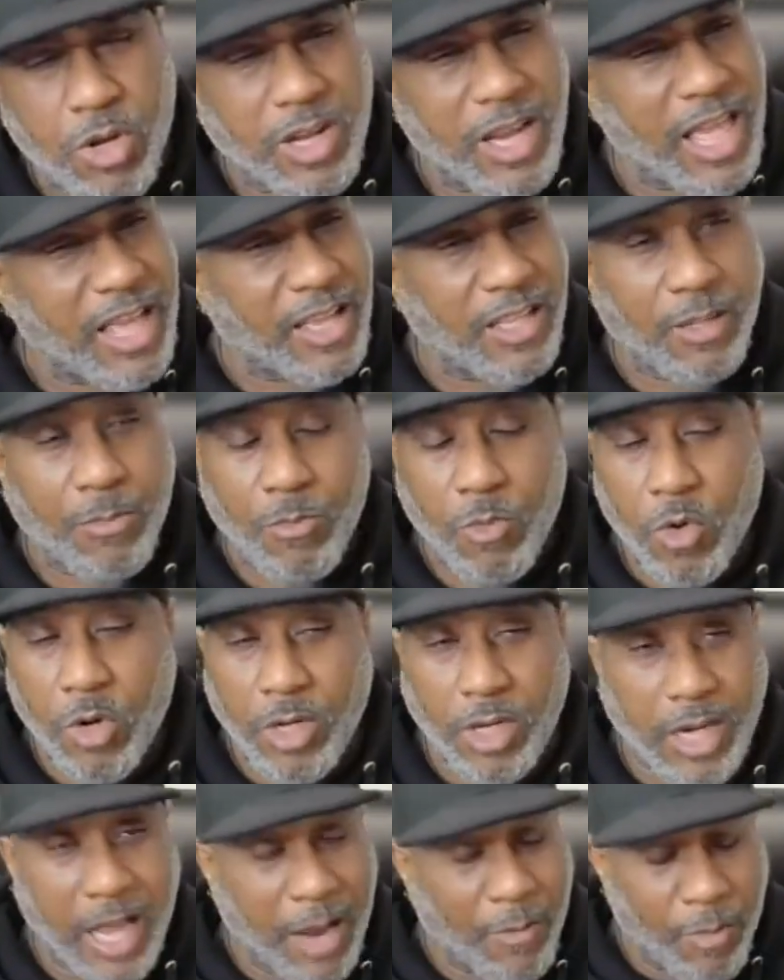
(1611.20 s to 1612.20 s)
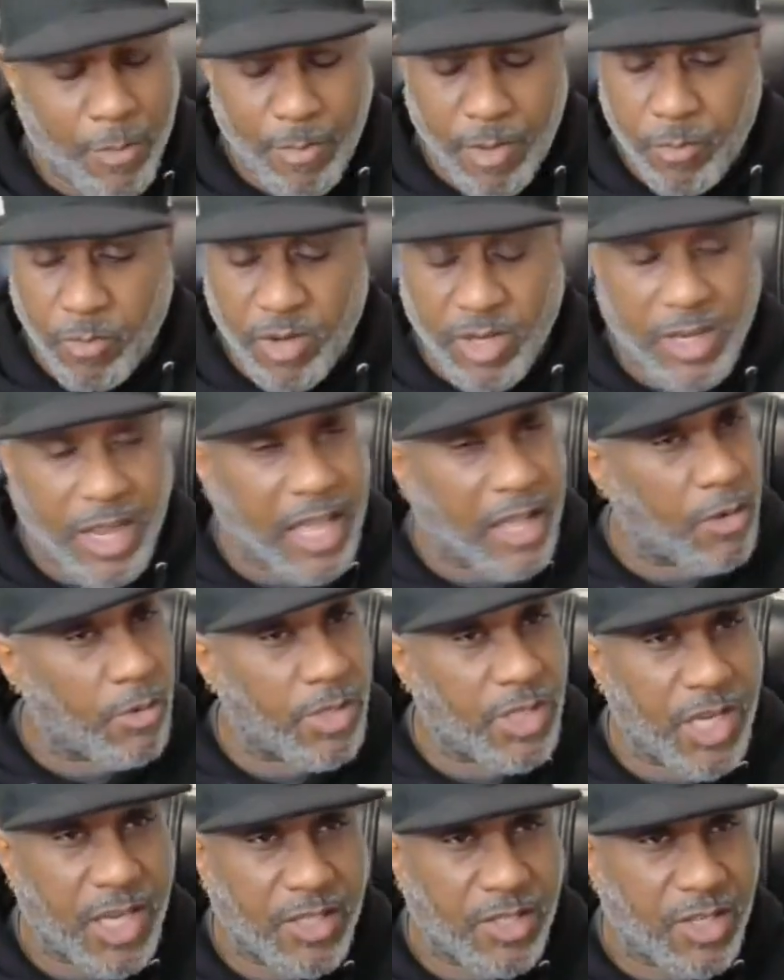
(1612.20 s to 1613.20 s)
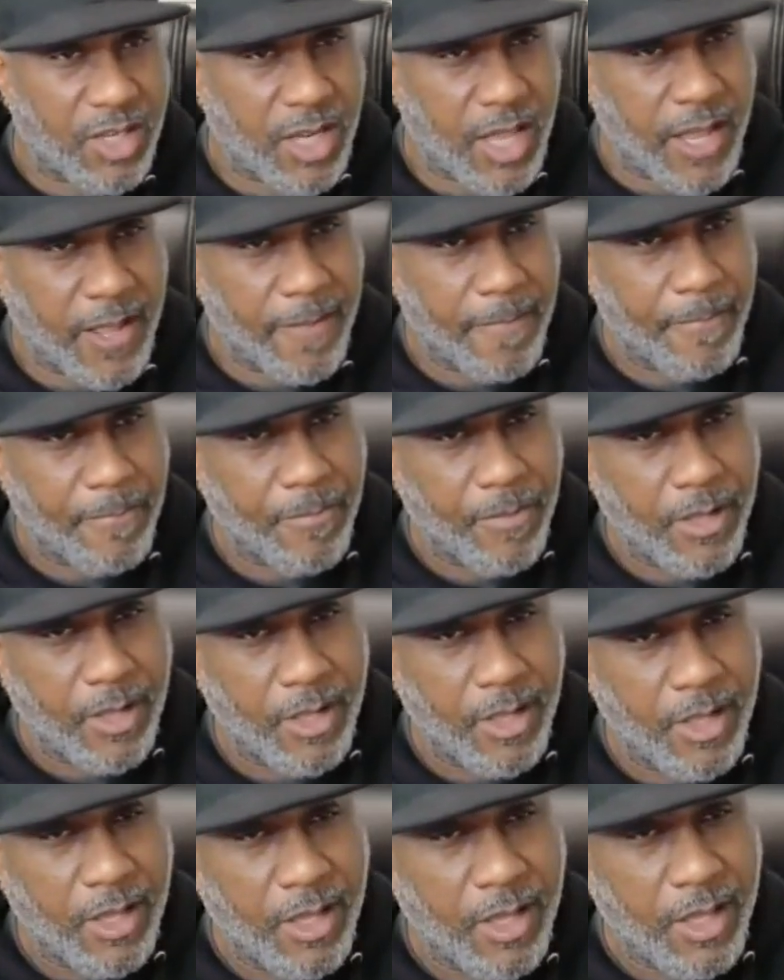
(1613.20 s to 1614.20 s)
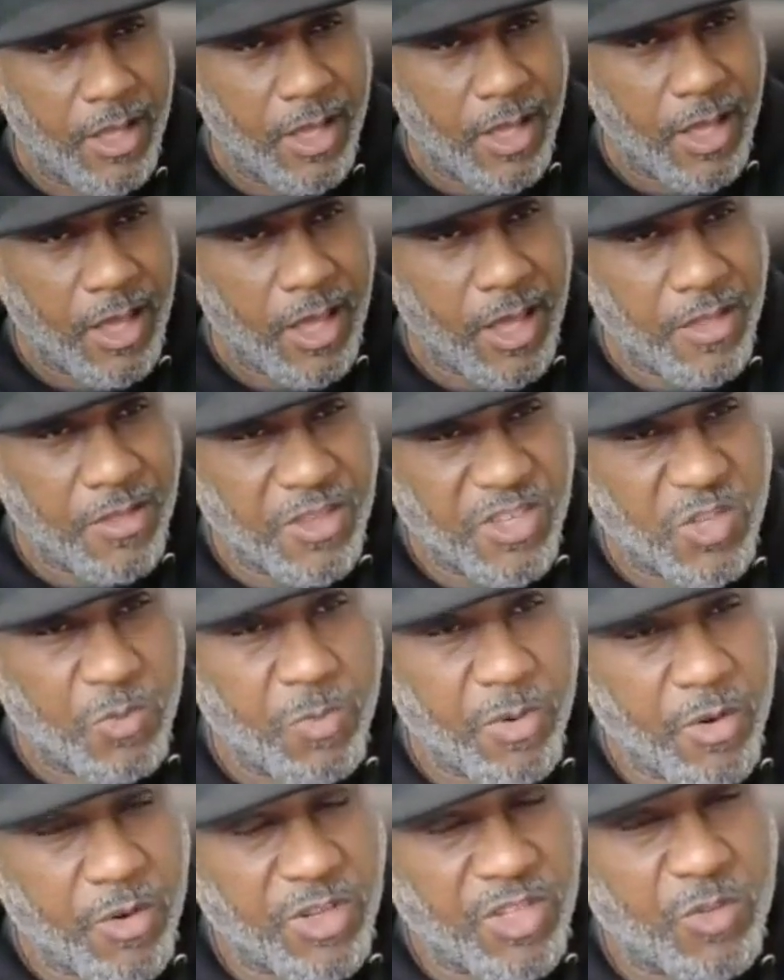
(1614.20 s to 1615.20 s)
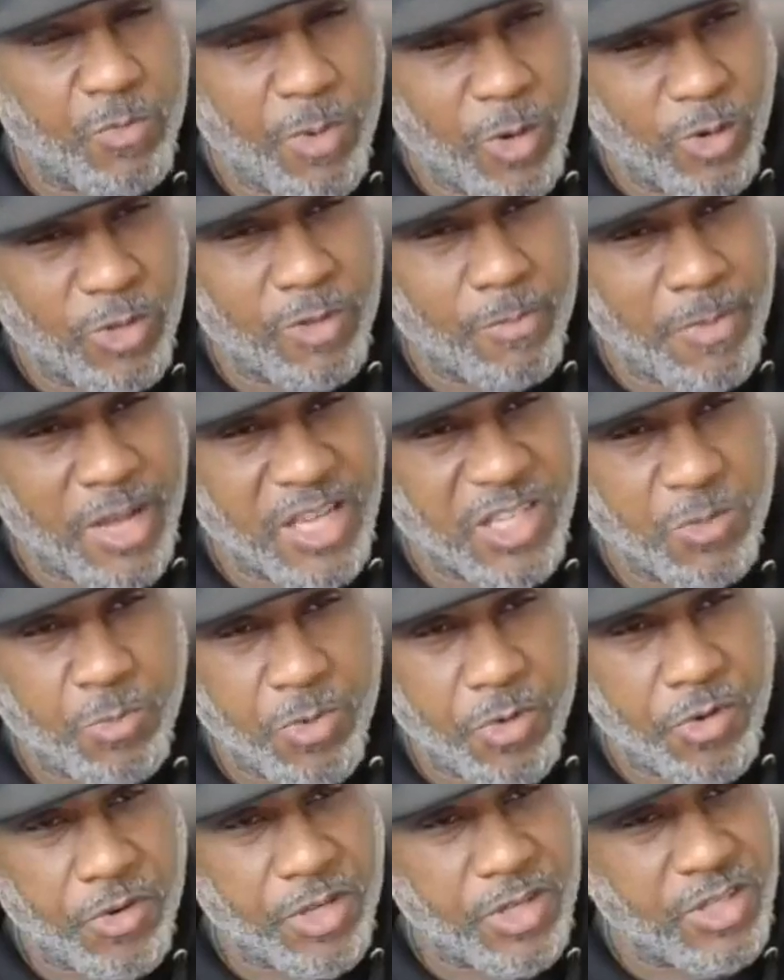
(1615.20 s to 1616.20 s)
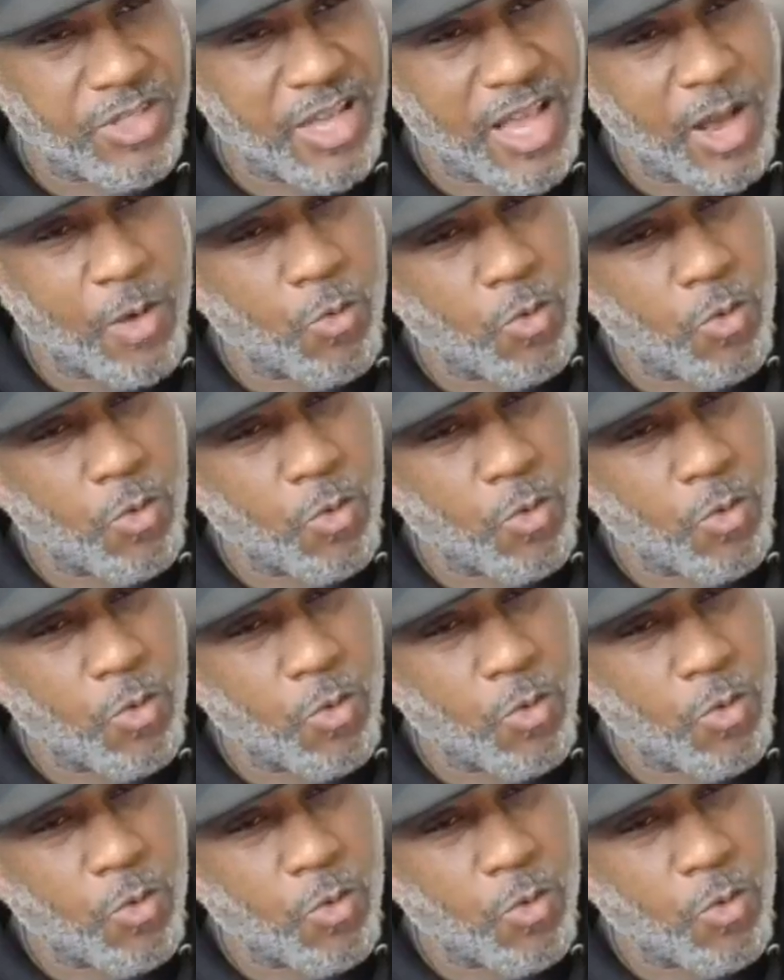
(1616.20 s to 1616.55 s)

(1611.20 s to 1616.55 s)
o'clock in the morning. I remember it like it was yesterday. And the spirit spoke to my spirit and said, I